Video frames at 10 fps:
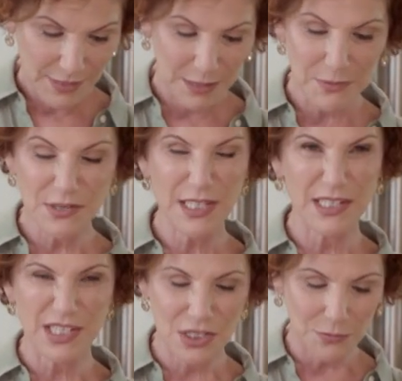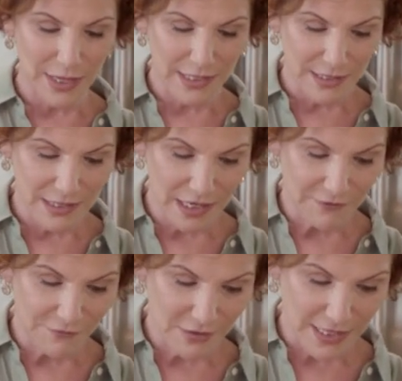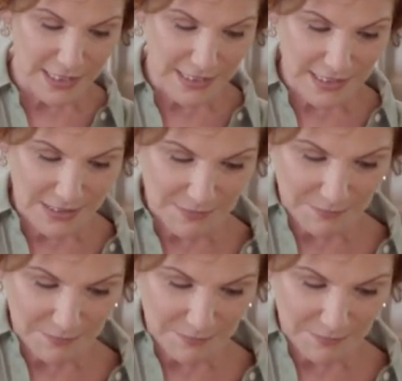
I'm using a serrated knife for this.